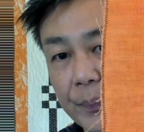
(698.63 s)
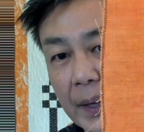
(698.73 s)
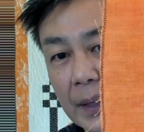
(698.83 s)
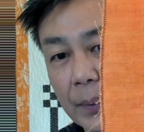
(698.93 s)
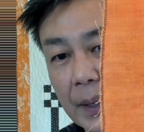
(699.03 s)

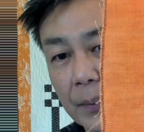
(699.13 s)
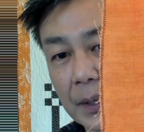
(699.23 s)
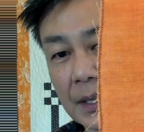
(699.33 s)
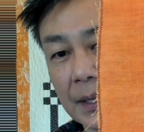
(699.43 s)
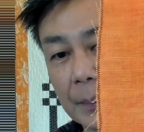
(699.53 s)
mainly what I
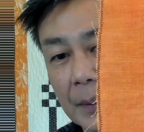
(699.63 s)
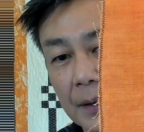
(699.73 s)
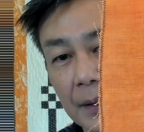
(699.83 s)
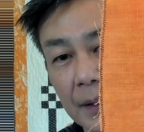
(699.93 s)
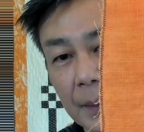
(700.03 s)
worked on in
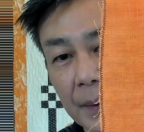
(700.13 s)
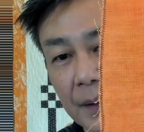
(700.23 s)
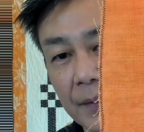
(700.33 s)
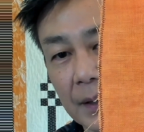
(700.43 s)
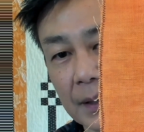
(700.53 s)
the
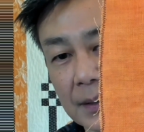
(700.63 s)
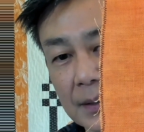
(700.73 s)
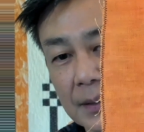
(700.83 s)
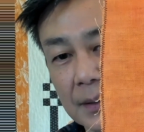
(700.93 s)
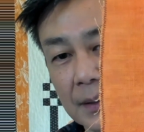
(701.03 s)
month of
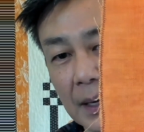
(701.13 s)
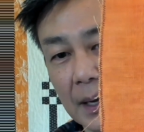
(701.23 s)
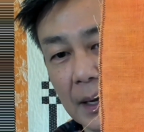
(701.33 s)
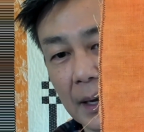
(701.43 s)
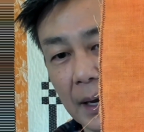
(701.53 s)
August.
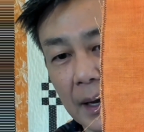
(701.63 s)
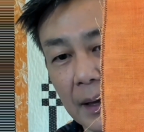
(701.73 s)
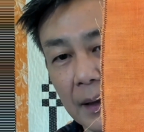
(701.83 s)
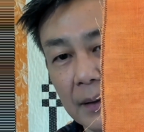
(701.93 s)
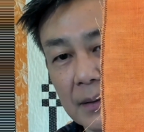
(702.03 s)

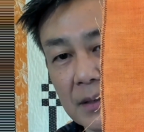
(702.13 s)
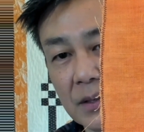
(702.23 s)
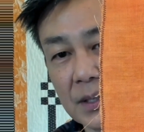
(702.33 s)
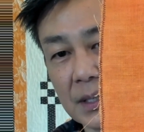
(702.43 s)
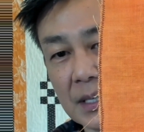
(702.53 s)
And this
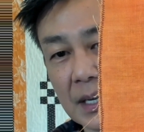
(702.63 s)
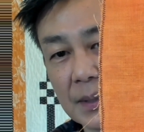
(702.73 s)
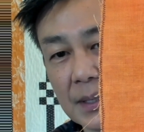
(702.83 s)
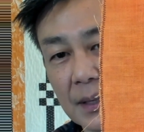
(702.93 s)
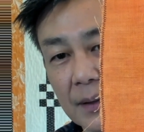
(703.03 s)
is using
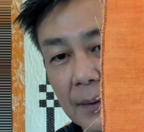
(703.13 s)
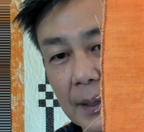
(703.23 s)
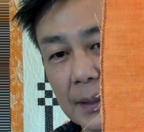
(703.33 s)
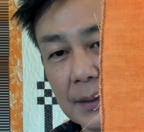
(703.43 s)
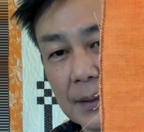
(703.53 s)
DMC
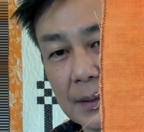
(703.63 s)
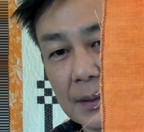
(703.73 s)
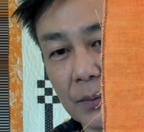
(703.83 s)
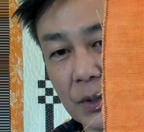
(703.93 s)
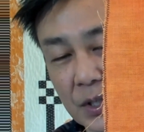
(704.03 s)

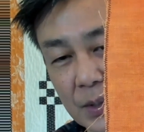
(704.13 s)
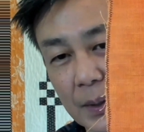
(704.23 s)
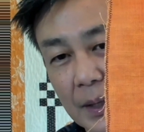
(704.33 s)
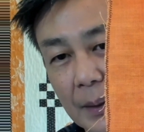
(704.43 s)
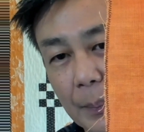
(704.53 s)
threads, which
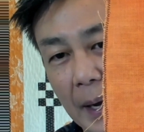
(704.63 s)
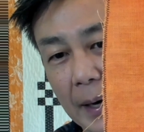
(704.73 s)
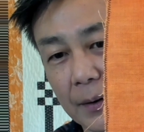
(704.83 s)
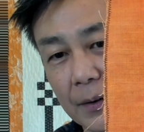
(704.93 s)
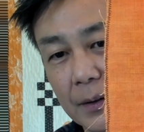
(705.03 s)
is what the
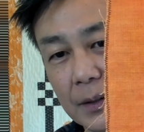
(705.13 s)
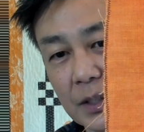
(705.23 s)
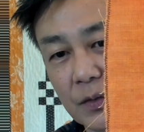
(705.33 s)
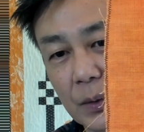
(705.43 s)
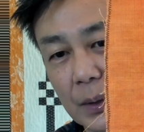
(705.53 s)
pattern
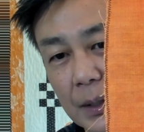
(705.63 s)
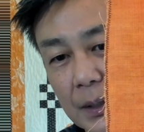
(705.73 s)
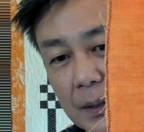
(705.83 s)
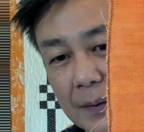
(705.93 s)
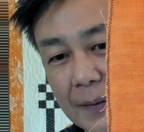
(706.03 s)
calls
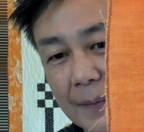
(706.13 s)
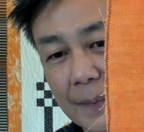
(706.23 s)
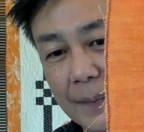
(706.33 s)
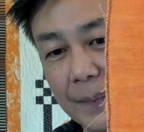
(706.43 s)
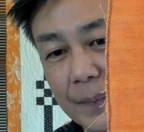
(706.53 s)
for.
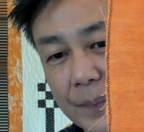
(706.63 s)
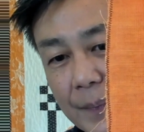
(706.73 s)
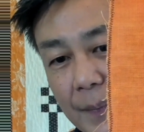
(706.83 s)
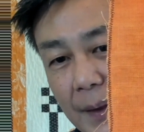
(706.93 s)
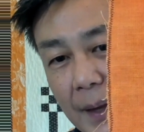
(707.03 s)

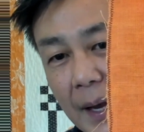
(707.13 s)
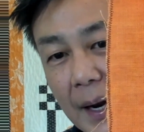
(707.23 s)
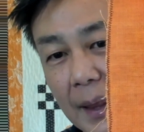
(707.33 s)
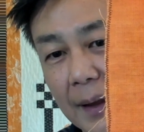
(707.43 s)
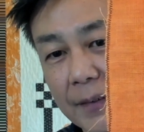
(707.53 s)

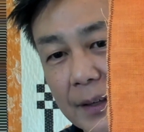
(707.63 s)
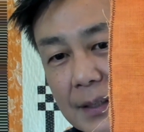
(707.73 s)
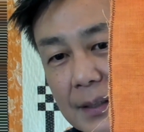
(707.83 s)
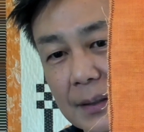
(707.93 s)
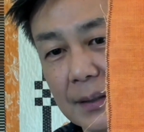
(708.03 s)
And I love
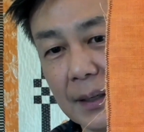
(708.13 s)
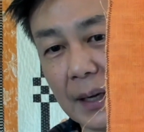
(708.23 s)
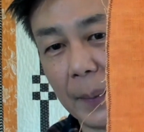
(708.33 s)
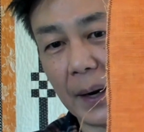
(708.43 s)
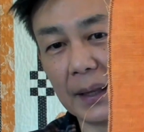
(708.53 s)
it.
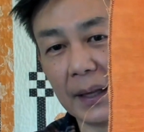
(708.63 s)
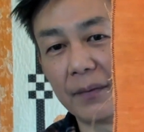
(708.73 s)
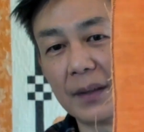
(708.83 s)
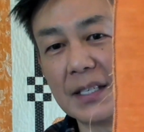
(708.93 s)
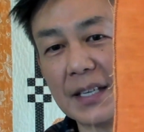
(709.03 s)
I mean, I
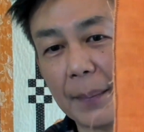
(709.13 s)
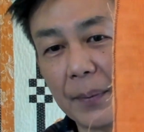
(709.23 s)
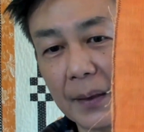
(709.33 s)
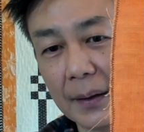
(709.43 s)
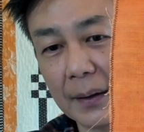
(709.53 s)
love the
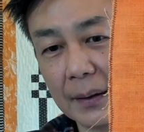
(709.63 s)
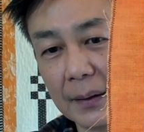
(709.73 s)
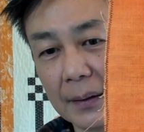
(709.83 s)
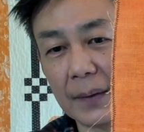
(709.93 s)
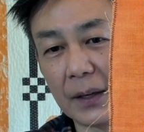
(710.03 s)
depth
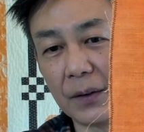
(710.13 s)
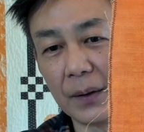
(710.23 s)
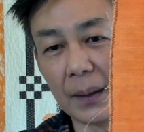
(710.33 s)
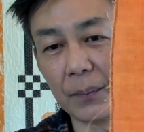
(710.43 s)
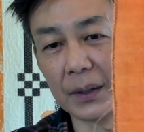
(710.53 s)

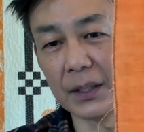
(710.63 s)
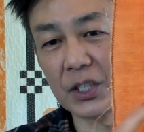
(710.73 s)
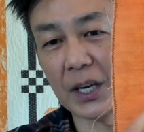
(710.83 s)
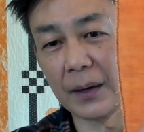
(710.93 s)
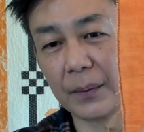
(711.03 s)
that you get with the
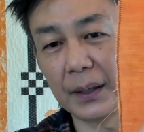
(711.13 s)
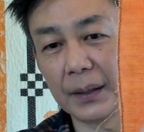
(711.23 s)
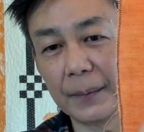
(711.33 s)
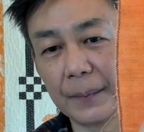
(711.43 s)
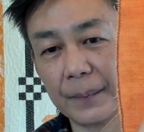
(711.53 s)

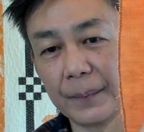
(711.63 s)
shadowing.